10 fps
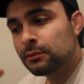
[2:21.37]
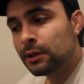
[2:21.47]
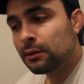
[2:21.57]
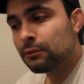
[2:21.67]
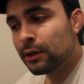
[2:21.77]

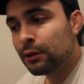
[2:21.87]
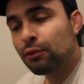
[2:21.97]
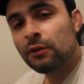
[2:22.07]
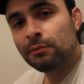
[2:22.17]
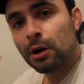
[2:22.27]
a
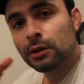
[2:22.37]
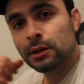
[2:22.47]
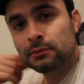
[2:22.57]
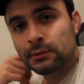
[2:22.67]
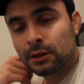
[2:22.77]
rough
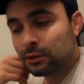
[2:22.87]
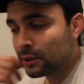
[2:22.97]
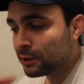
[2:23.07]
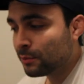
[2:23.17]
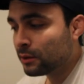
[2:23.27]
market.
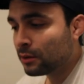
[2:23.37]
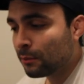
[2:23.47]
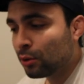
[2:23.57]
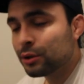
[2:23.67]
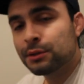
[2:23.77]
It's been a
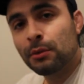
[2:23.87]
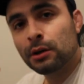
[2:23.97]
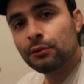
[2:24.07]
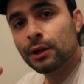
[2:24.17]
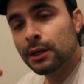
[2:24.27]
bullish
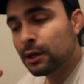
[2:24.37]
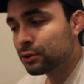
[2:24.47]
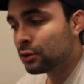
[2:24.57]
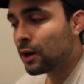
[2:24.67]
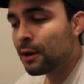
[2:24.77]
market right now,
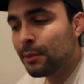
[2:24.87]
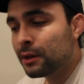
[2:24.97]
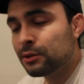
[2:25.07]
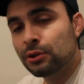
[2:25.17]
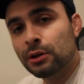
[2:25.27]
so high
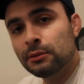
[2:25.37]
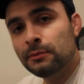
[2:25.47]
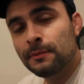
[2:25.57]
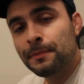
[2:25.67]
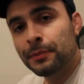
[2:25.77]
beta is good
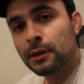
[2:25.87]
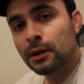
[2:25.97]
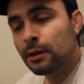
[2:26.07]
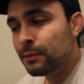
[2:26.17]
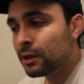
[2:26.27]

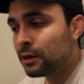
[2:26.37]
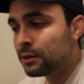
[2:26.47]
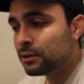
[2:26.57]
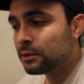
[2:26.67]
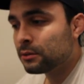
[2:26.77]

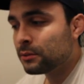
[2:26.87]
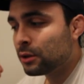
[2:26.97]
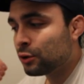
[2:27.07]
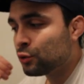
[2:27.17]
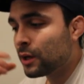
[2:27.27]
because
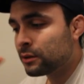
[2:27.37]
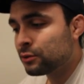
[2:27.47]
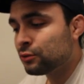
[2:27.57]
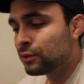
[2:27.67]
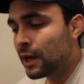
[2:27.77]
you get
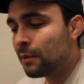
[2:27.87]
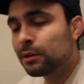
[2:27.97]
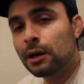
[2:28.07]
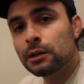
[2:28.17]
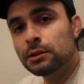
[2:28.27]
to
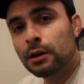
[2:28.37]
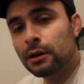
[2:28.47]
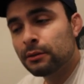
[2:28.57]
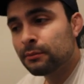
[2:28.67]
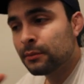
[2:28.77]
capitalize
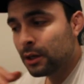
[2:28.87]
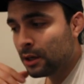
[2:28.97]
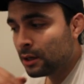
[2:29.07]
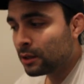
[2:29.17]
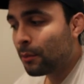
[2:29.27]
on
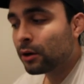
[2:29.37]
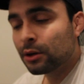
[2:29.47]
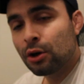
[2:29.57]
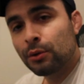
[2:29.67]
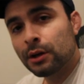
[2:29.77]
the
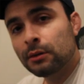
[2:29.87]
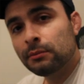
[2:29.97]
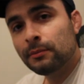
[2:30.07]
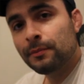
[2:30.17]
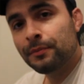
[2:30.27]
market going
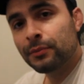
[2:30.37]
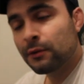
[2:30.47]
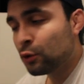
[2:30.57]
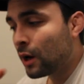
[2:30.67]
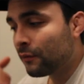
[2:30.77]
up.
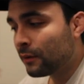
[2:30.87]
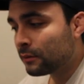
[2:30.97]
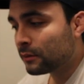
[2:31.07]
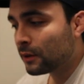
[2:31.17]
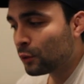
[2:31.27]
If you
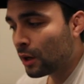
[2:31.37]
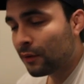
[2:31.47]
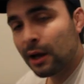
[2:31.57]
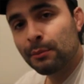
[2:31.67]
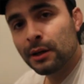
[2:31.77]
have
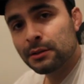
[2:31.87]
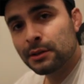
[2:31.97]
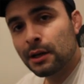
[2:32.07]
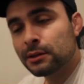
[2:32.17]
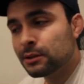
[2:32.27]
high beta
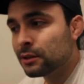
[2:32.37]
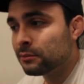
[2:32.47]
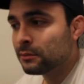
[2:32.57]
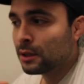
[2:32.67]
stocks, then